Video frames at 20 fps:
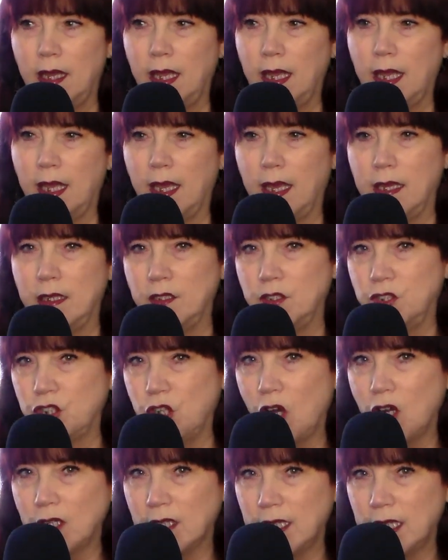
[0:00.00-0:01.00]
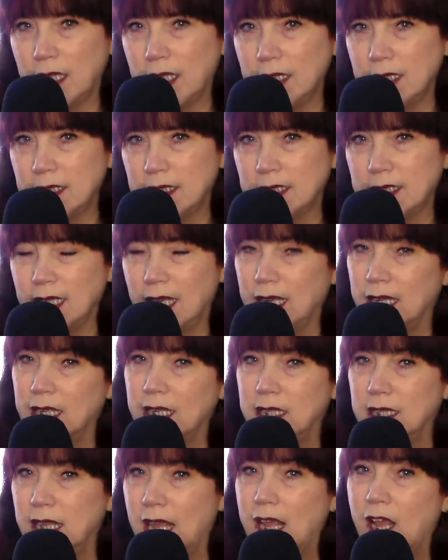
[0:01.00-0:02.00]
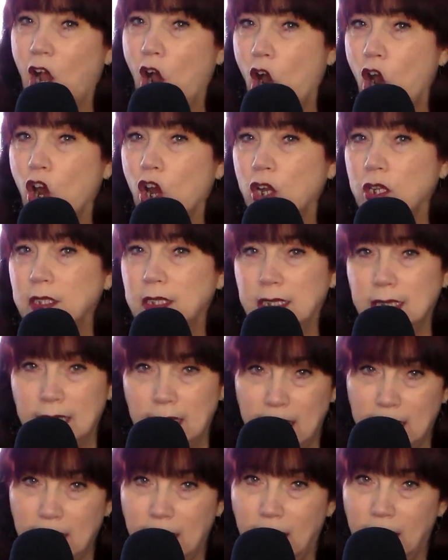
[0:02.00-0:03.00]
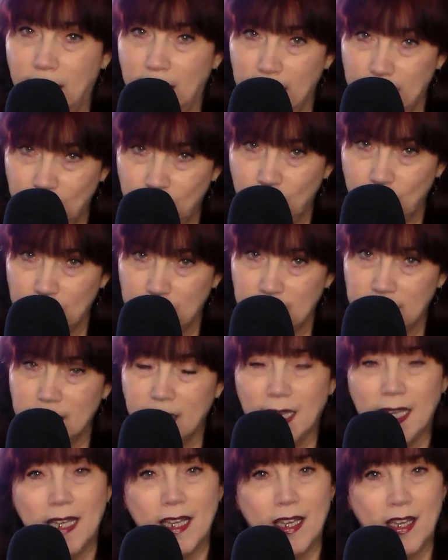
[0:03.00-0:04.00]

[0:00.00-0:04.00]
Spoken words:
and chocolate, and they are delicious.